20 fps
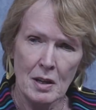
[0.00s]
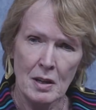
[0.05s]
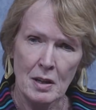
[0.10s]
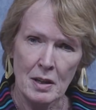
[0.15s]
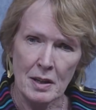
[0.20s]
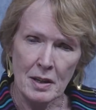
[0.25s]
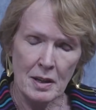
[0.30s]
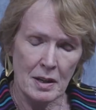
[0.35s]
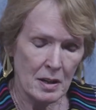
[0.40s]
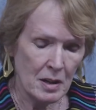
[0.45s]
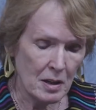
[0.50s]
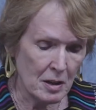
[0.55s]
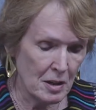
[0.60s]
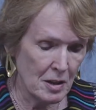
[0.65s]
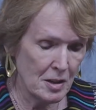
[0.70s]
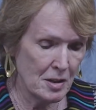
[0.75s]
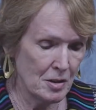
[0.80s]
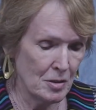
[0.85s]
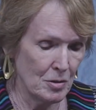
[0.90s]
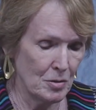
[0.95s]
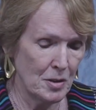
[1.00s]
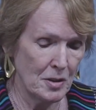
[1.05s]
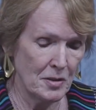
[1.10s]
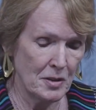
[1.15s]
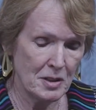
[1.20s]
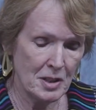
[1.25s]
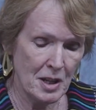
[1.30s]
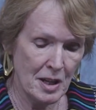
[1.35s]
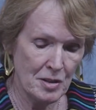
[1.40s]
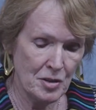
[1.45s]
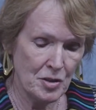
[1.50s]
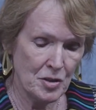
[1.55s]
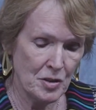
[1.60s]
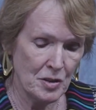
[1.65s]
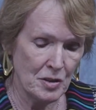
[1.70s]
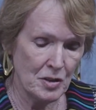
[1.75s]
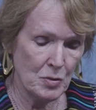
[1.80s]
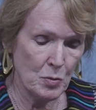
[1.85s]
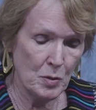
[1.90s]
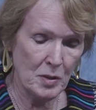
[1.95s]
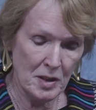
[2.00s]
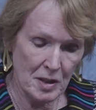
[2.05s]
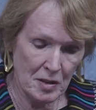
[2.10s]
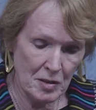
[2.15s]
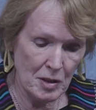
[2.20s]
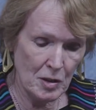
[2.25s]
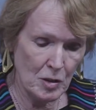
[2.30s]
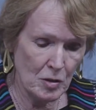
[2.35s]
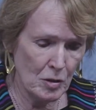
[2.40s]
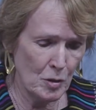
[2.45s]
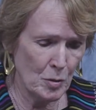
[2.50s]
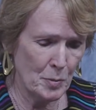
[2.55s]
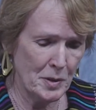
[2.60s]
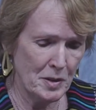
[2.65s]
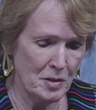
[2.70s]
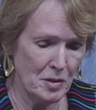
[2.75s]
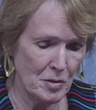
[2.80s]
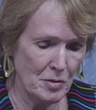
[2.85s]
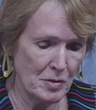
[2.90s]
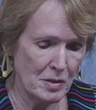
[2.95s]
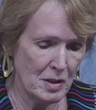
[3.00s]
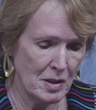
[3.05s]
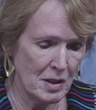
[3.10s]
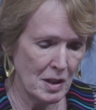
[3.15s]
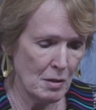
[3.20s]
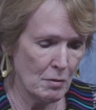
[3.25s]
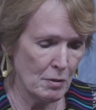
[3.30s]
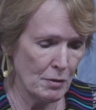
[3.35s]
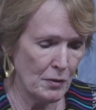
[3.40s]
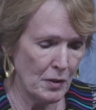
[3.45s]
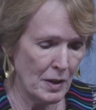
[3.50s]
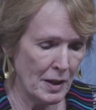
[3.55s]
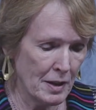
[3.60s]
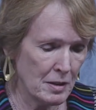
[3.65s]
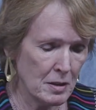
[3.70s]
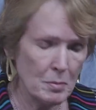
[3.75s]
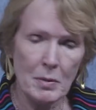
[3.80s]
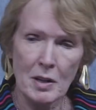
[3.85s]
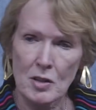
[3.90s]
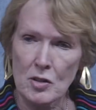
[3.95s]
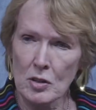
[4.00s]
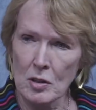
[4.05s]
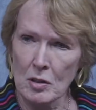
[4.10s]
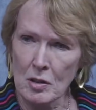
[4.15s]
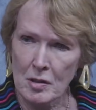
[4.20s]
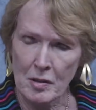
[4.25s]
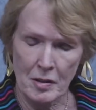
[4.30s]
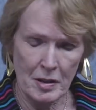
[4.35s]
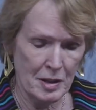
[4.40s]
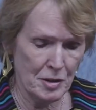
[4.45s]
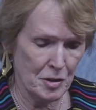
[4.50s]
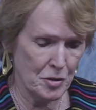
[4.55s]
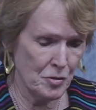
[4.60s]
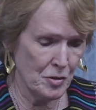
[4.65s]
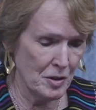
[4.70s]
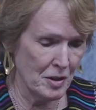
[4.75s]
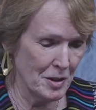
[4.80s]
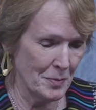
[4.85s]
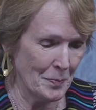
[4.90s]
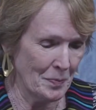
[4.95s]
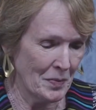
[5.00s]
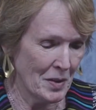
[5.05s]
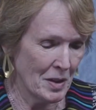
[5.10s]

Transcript: and argue that the tensions within the European Union today reflect a much longer history